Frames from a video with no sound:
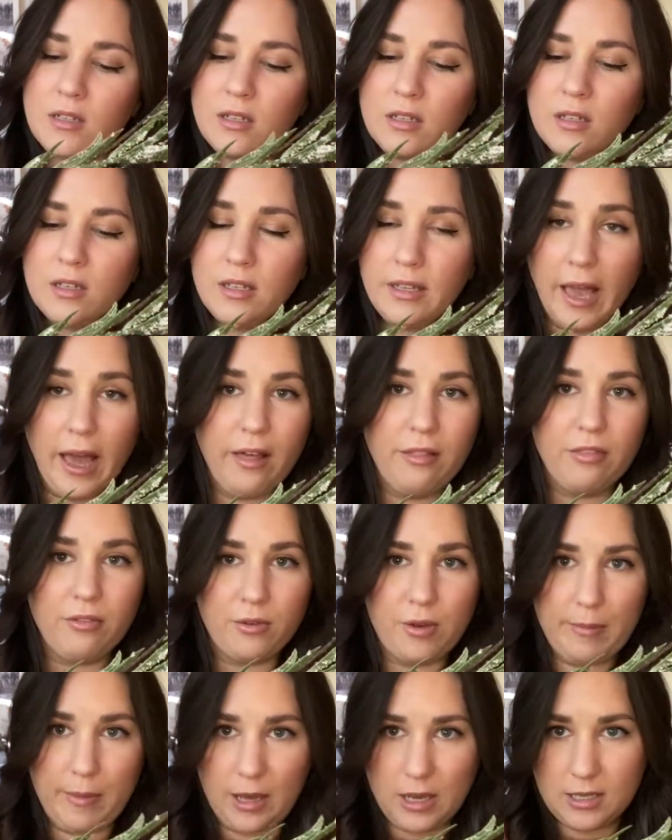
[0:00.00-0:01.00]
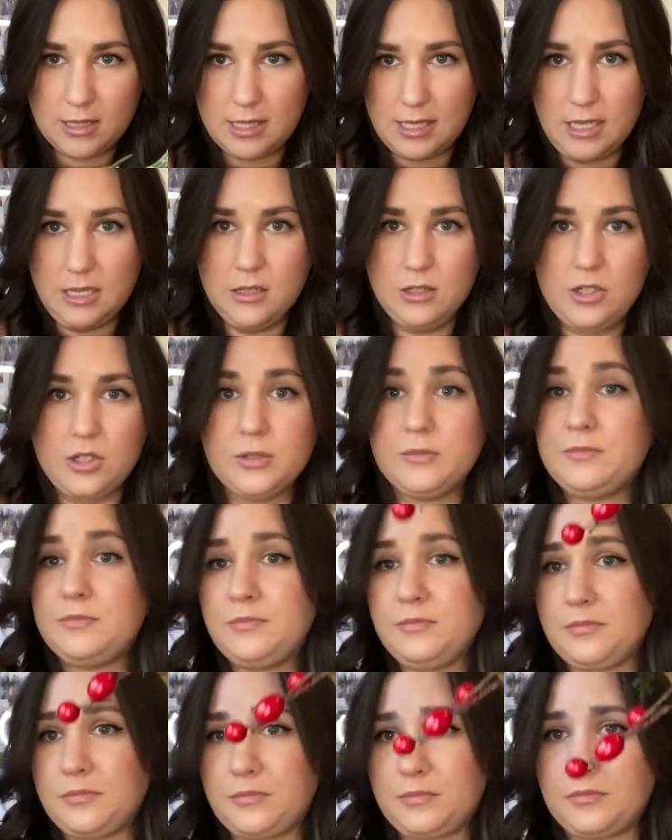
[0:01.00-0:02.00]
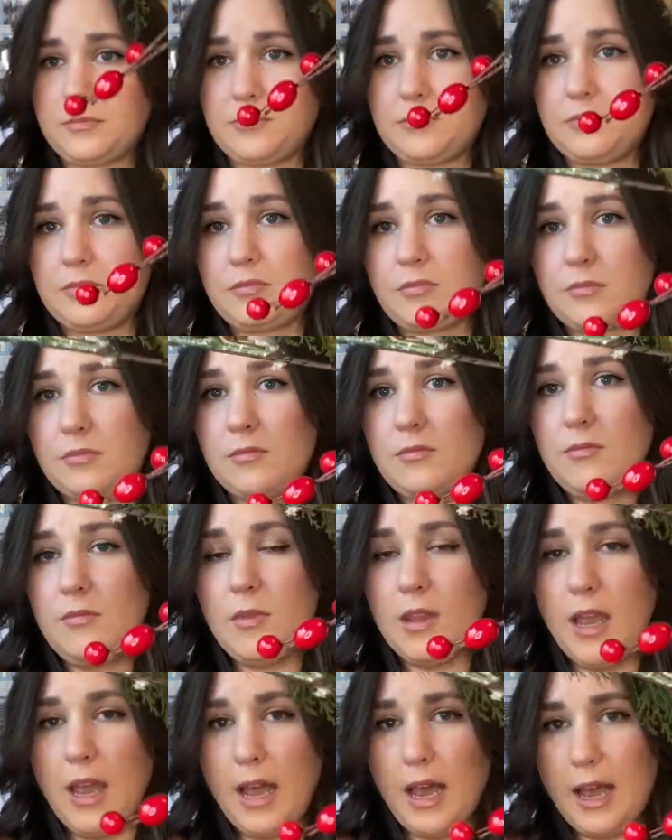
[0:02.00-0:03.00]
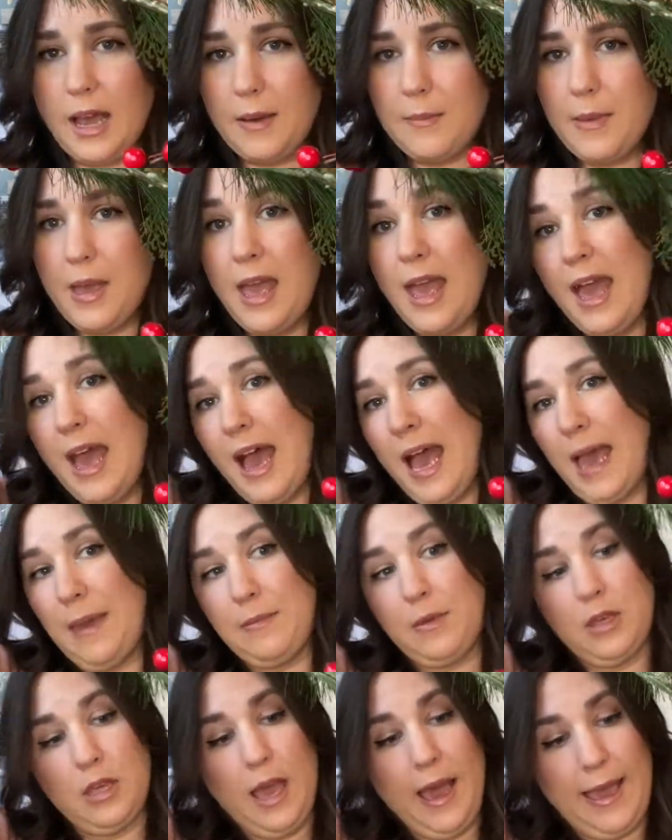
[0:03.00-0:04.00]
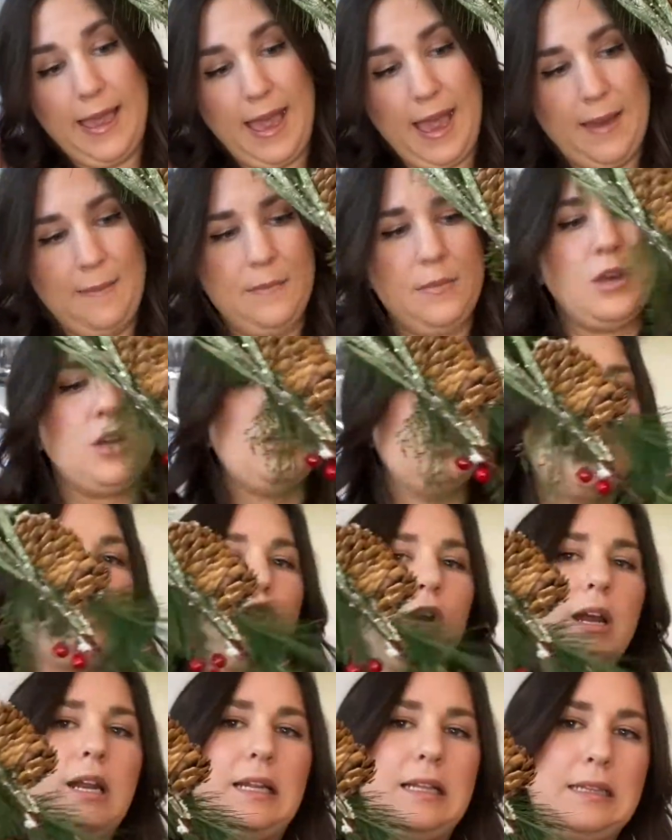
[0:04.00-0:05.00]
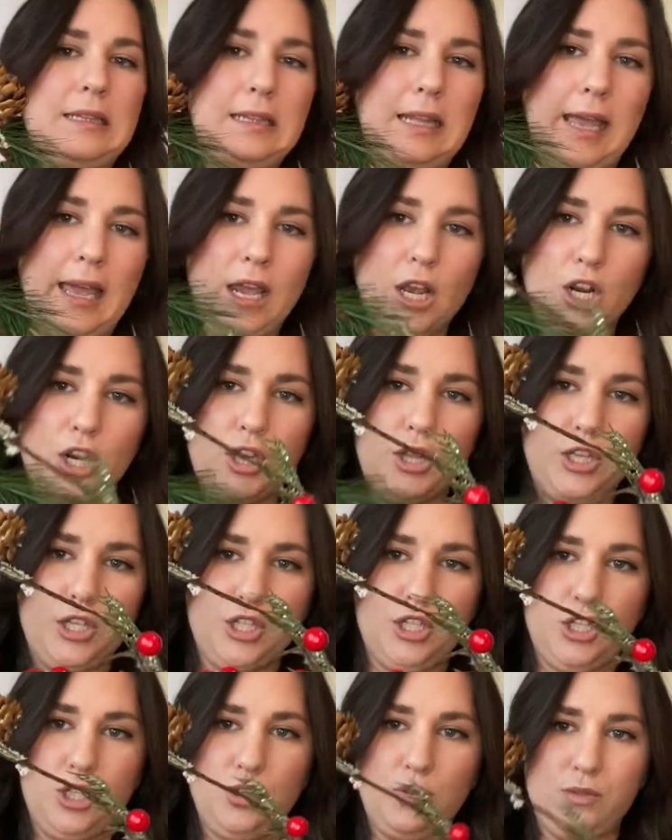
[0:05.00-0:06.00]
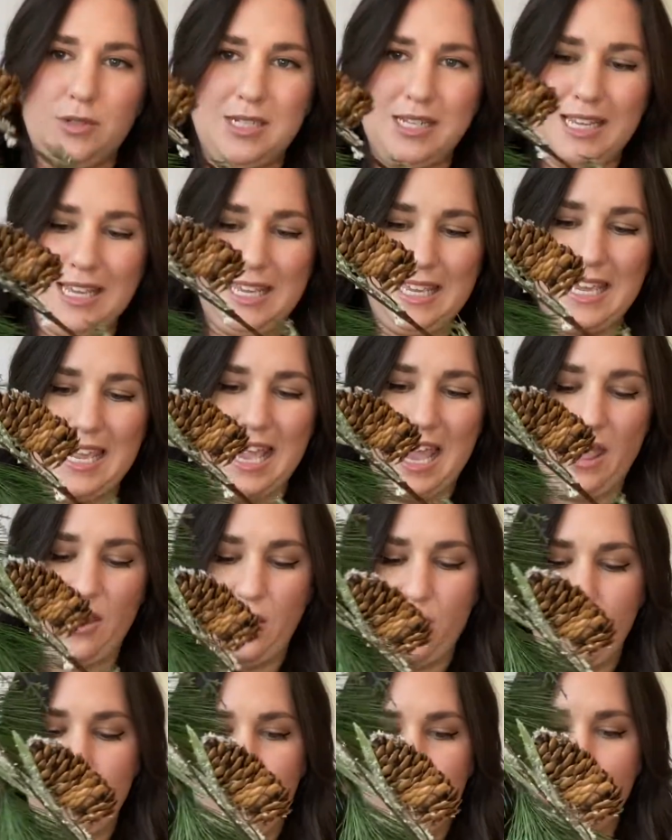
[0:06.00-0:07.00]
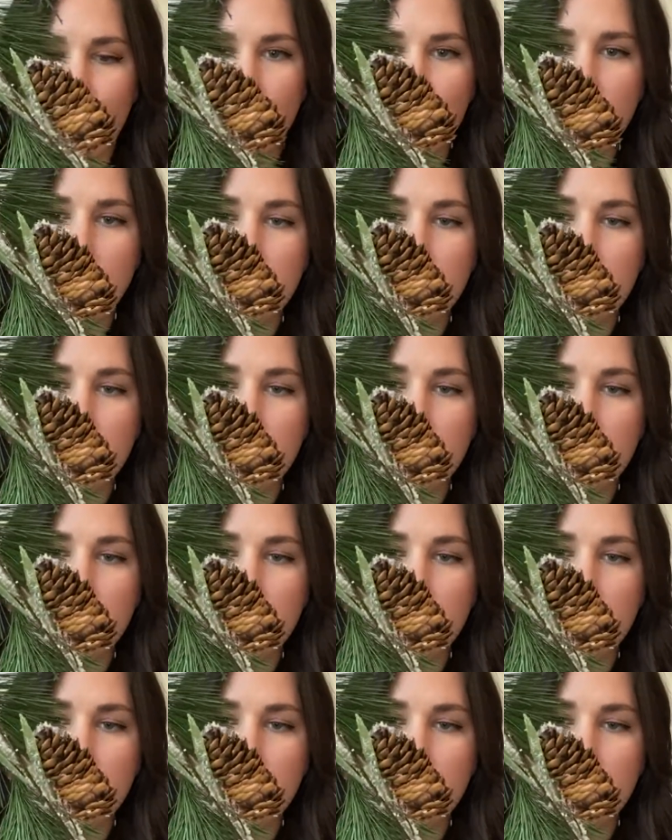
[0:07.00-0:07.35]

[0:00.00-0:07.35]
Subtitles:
Yeah, $3 each. I'm gonna try to layer the two together,